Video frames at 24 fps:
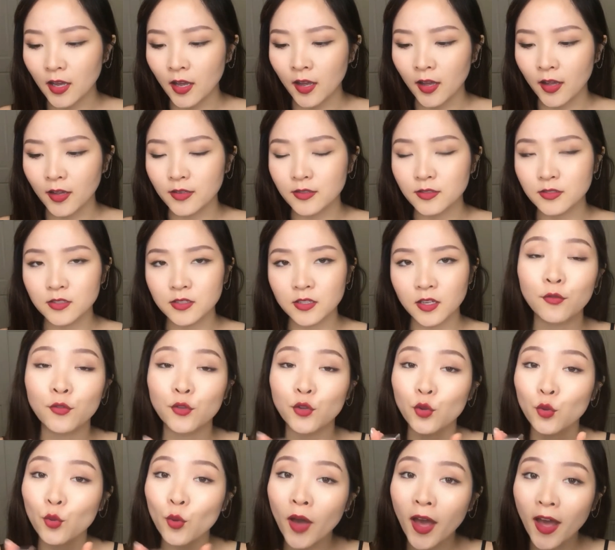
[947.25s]
and
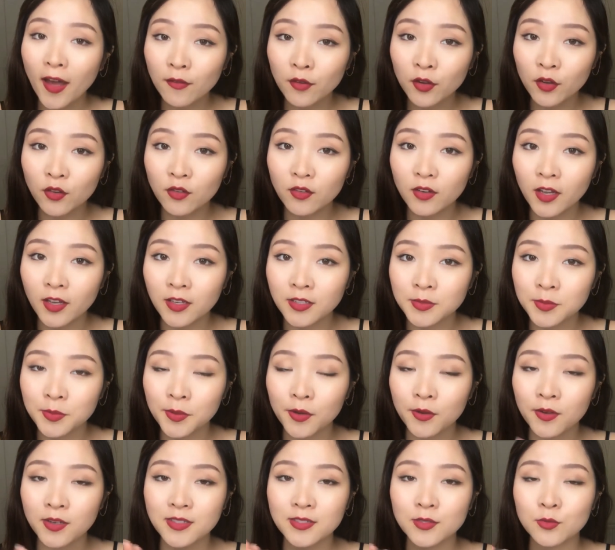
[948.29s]
if you have a good
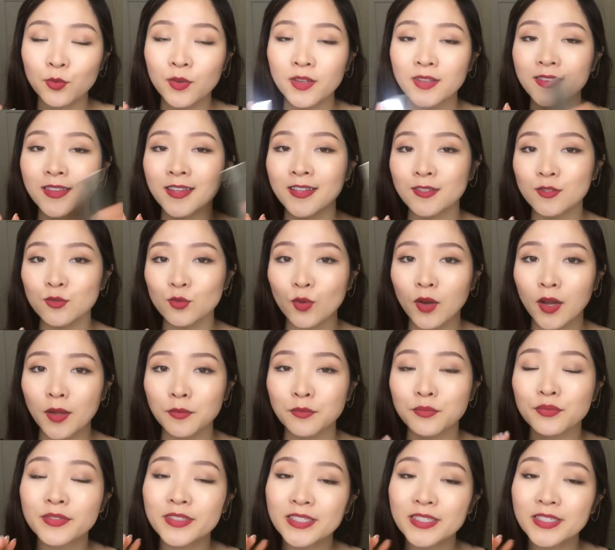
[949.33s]
experience with this one,